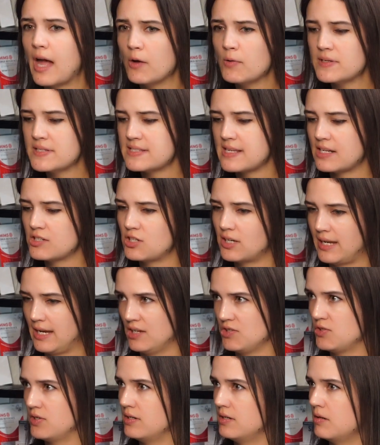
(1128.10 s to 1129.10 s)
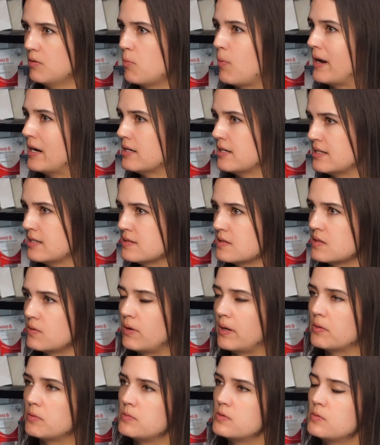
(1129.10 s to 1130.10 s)
How is education and awareness
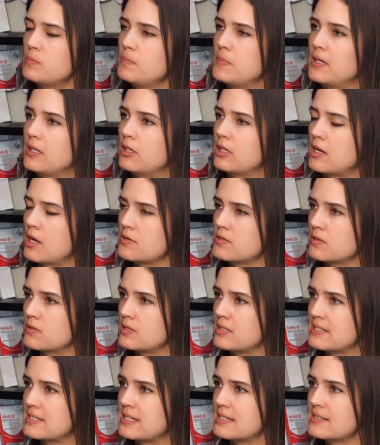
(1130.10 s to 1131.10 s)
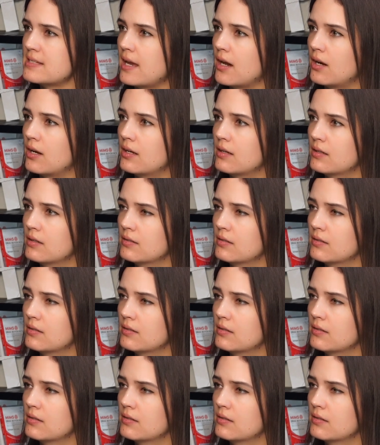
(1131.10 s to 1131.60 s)
around periodontal disease here?